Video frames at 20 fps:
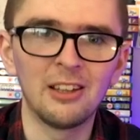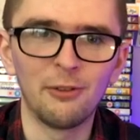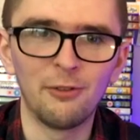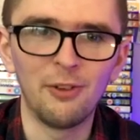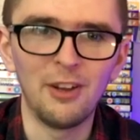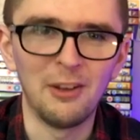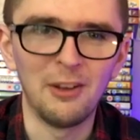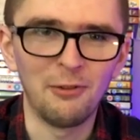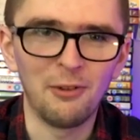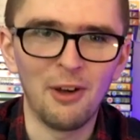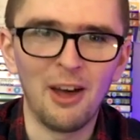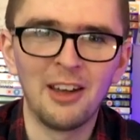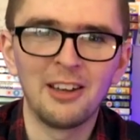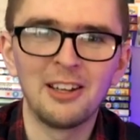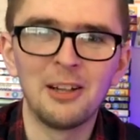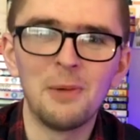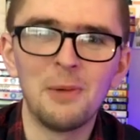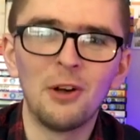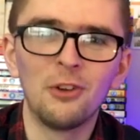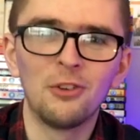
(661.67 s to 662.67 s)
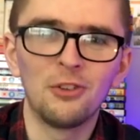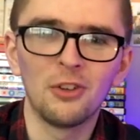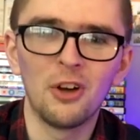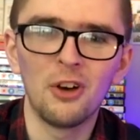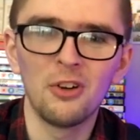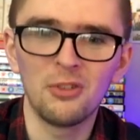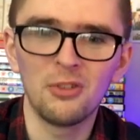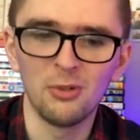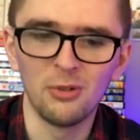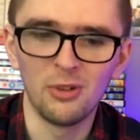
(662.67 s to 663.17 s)
the 5th and the most
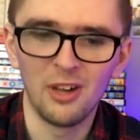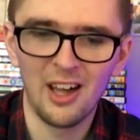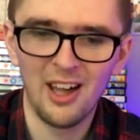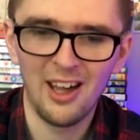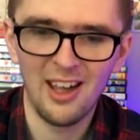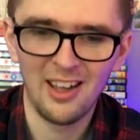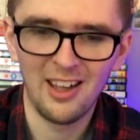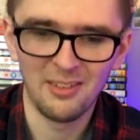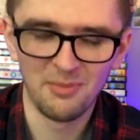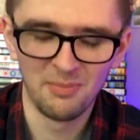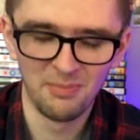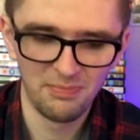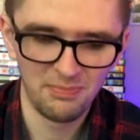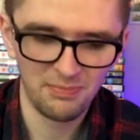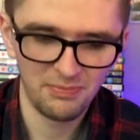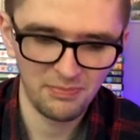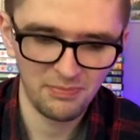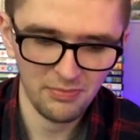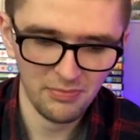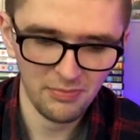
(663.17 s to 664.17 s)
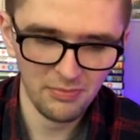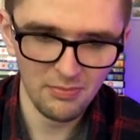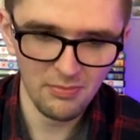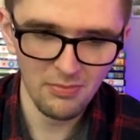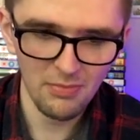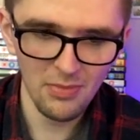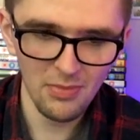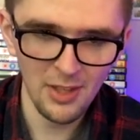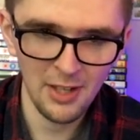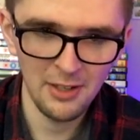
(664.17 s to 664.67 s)
local. That
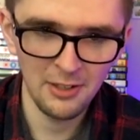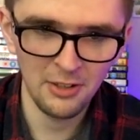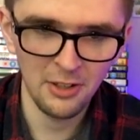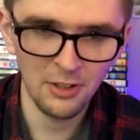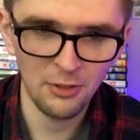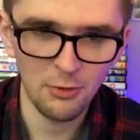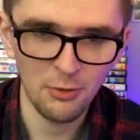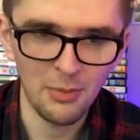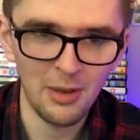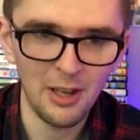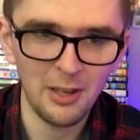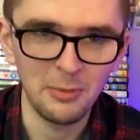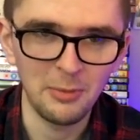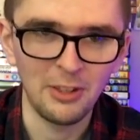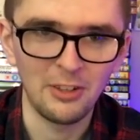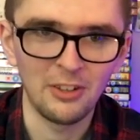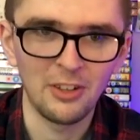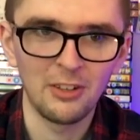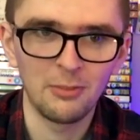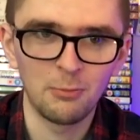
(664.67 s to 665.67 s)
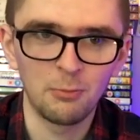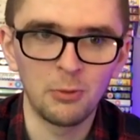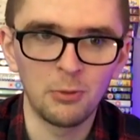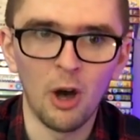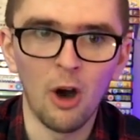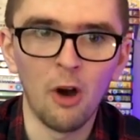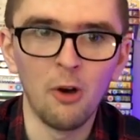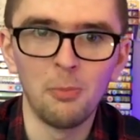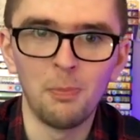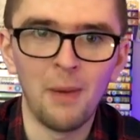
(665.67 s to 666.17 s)
does remind me,
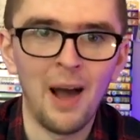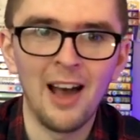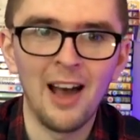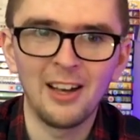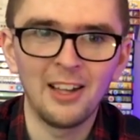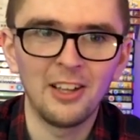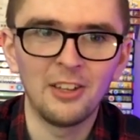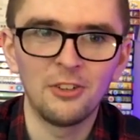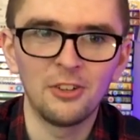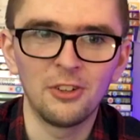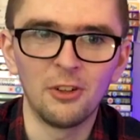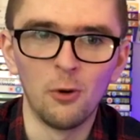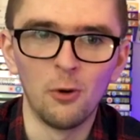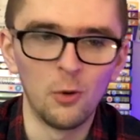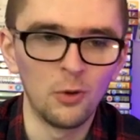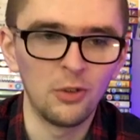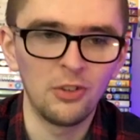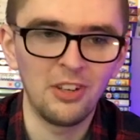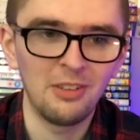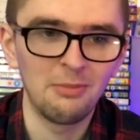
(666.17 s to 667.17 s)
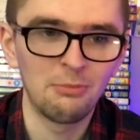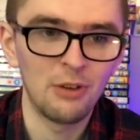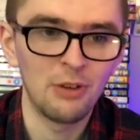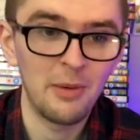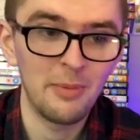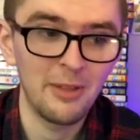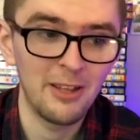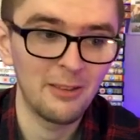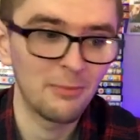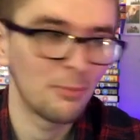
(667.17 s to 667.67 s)
the whole Palace and the Haunting
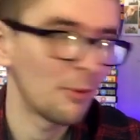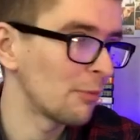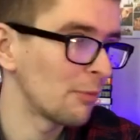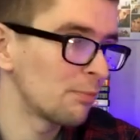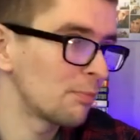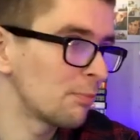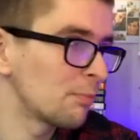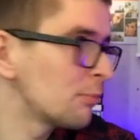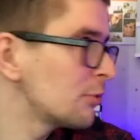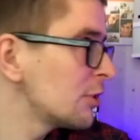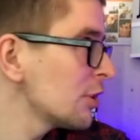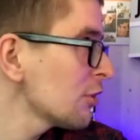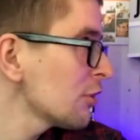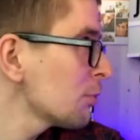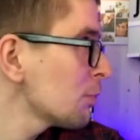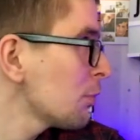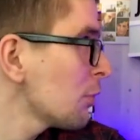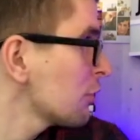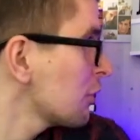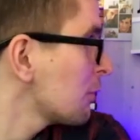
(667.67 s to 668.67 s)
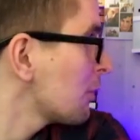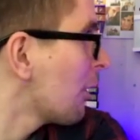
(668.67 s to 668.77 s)
premiere, I've just spotted